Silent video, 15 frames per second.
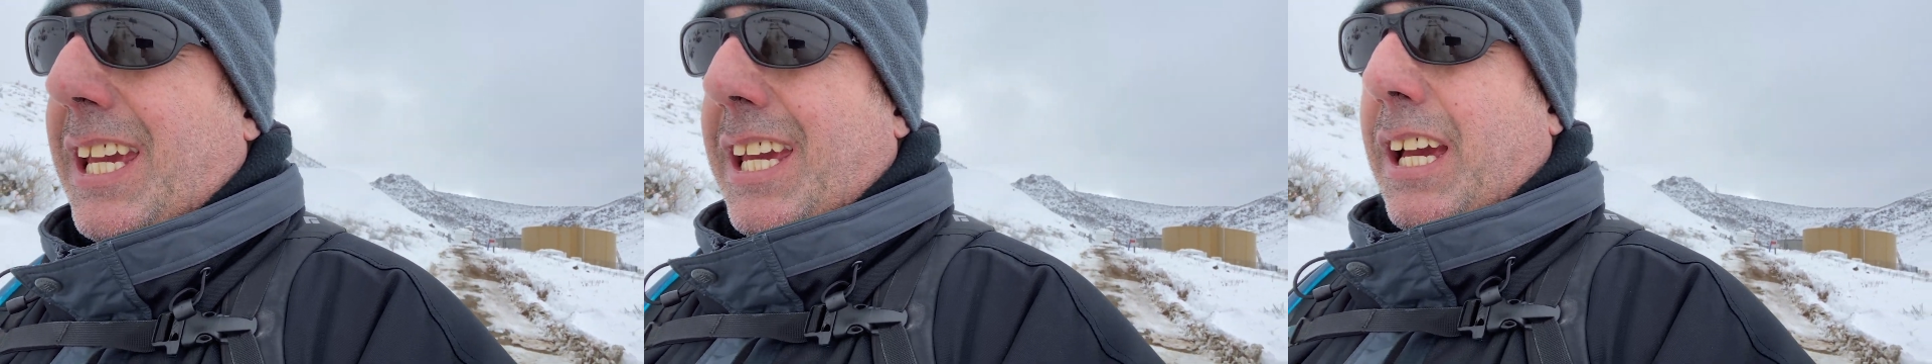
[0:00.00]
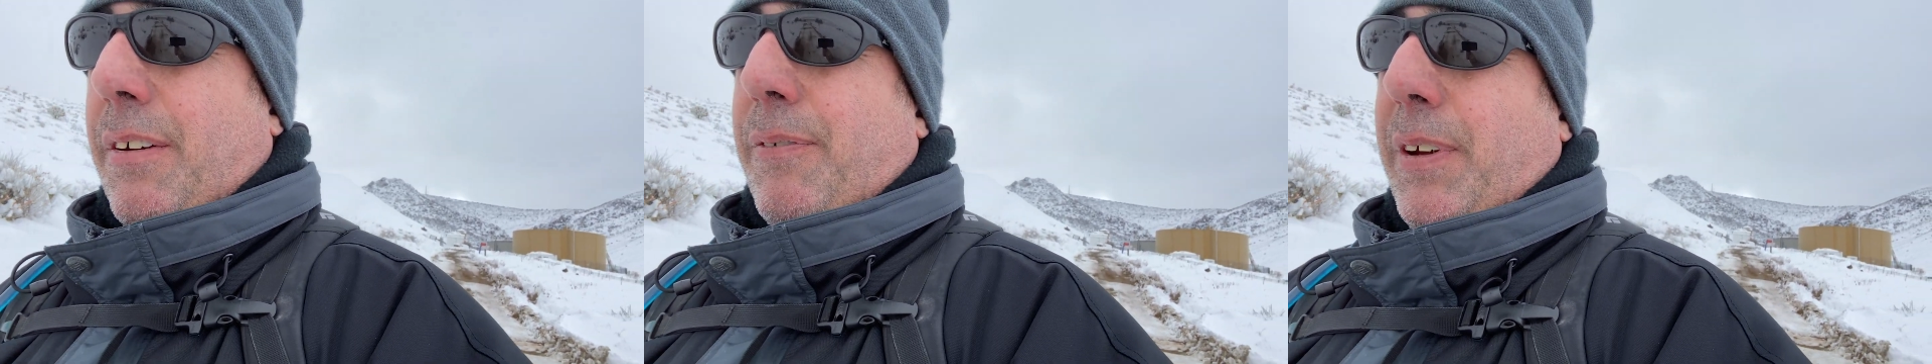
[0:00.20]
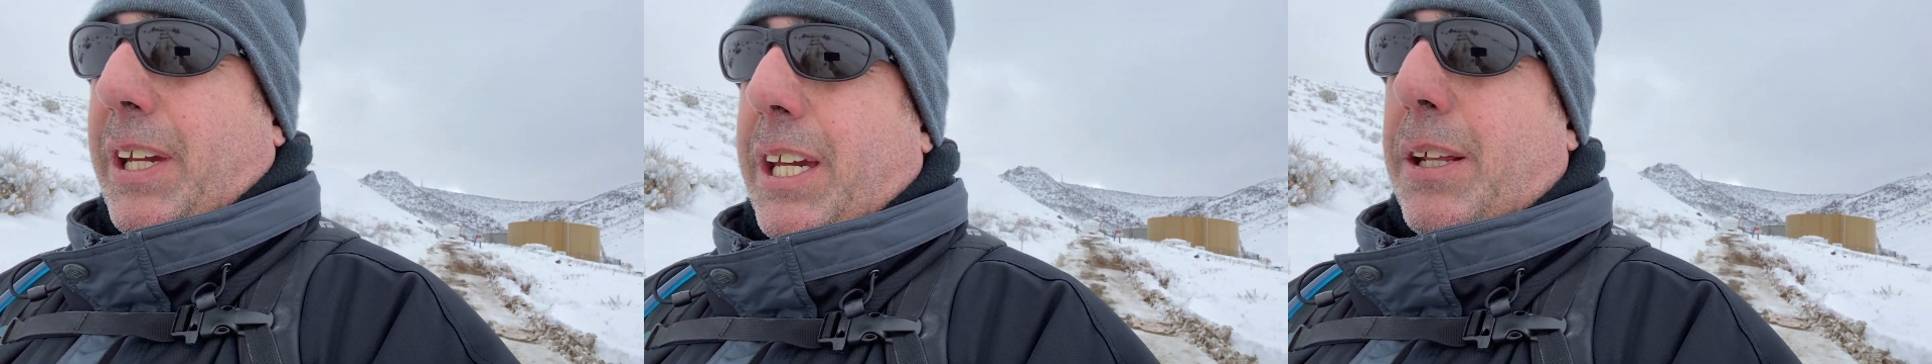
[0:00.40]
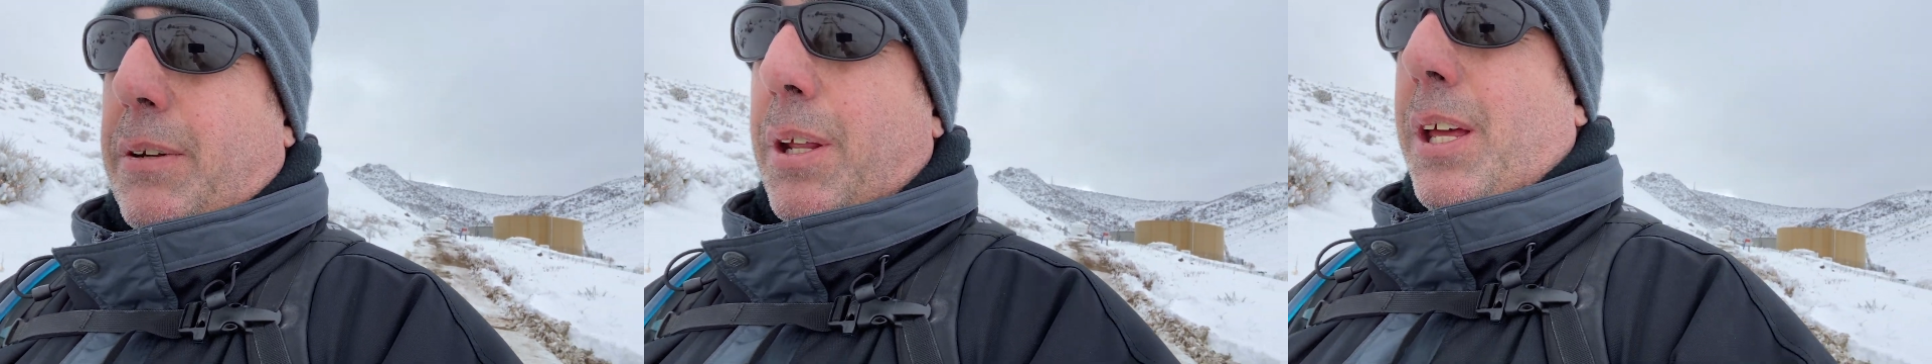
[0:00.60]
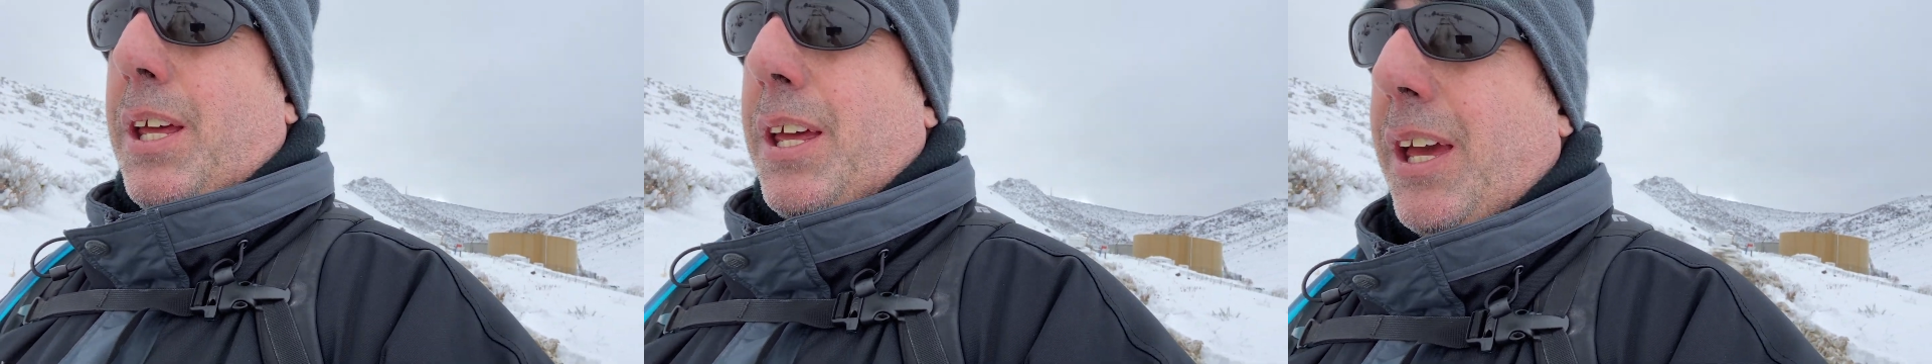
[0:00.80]
I figured
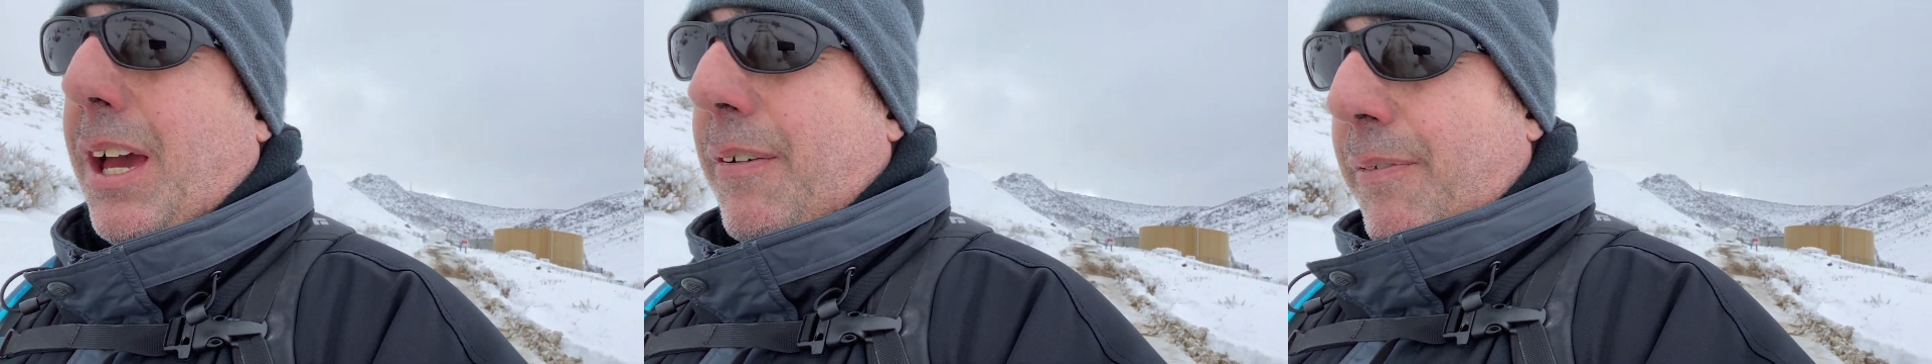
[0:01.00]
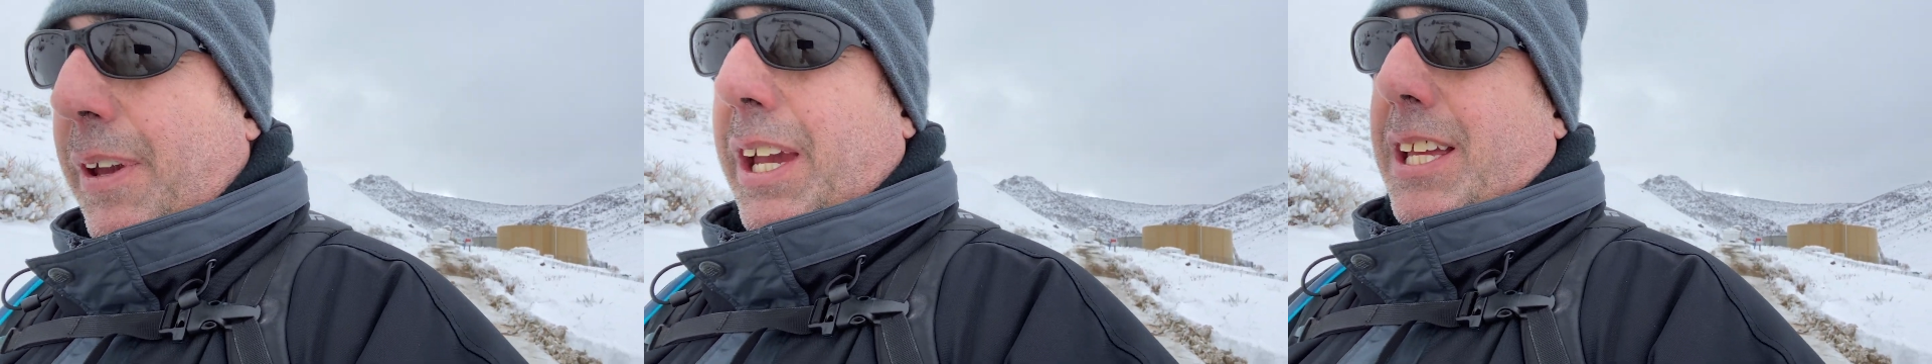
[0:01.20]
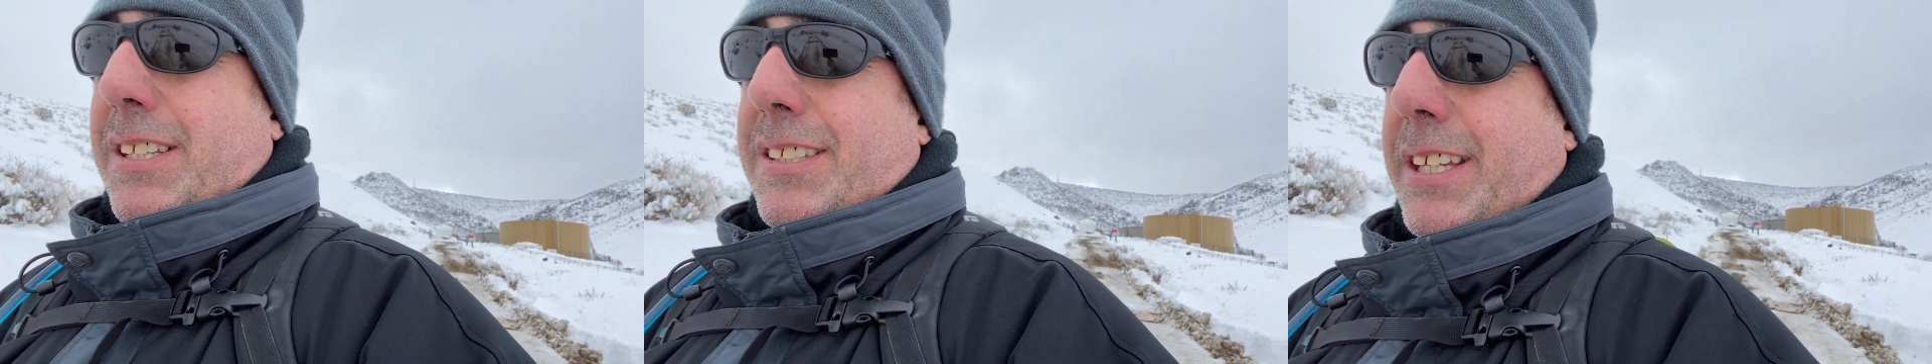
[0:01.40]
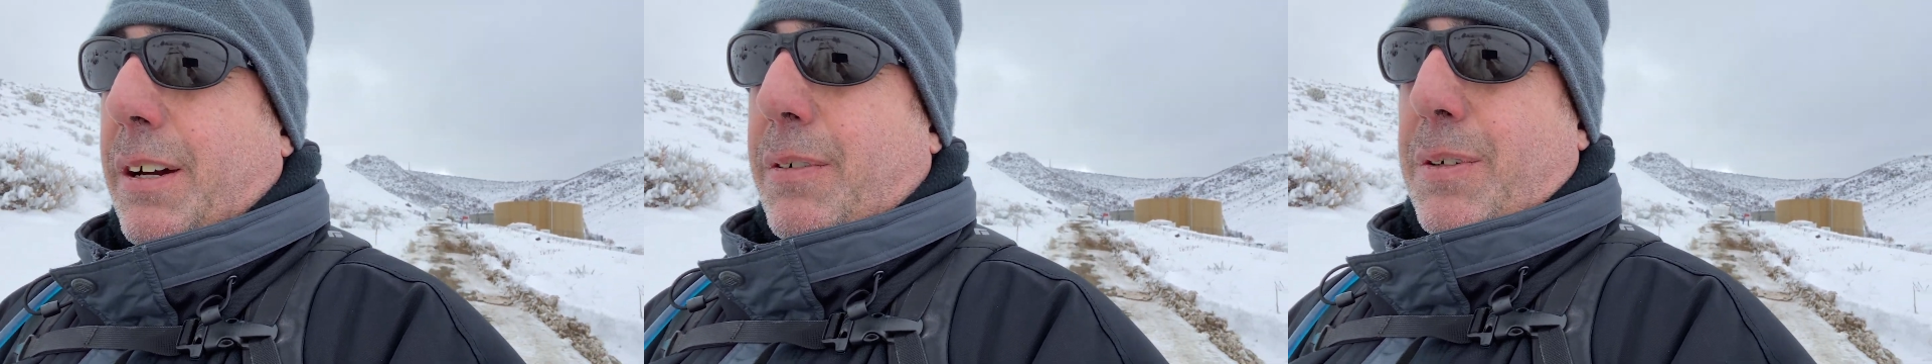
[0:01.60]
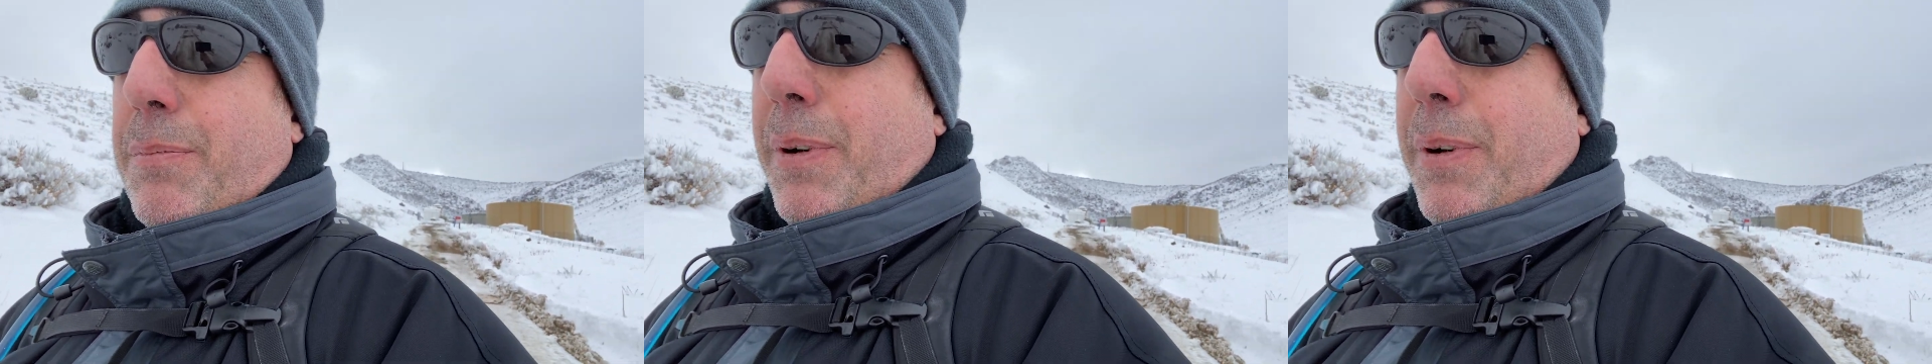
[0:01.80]
someone